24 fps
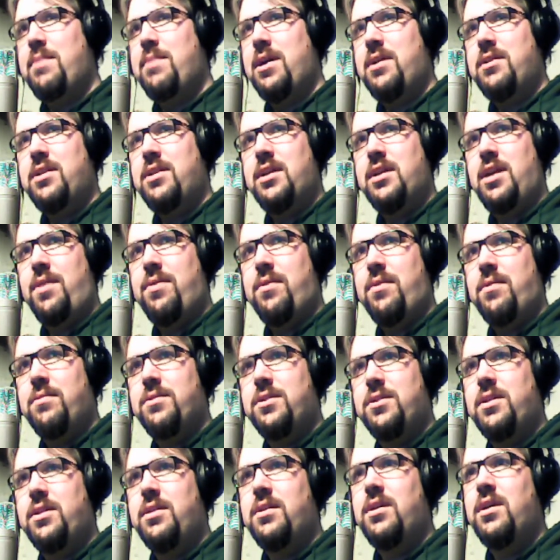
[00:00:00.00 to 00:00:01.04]
Baratunde
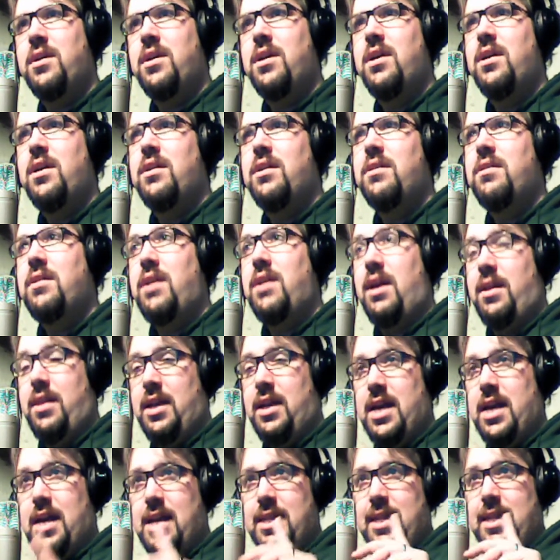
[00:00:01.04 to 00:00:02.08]
Thurston. I
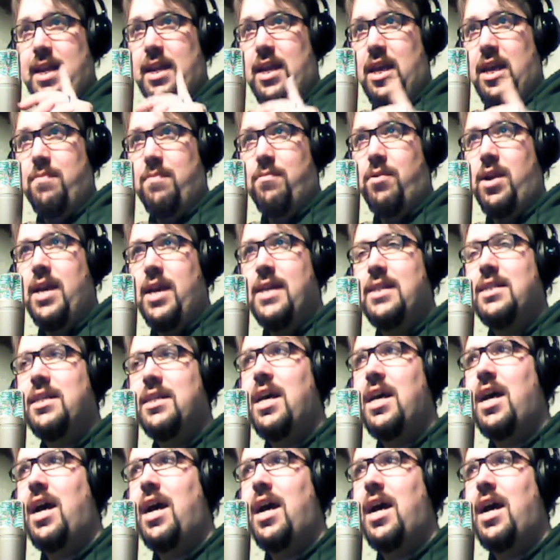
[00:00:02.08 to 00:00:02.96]
think I got that name right.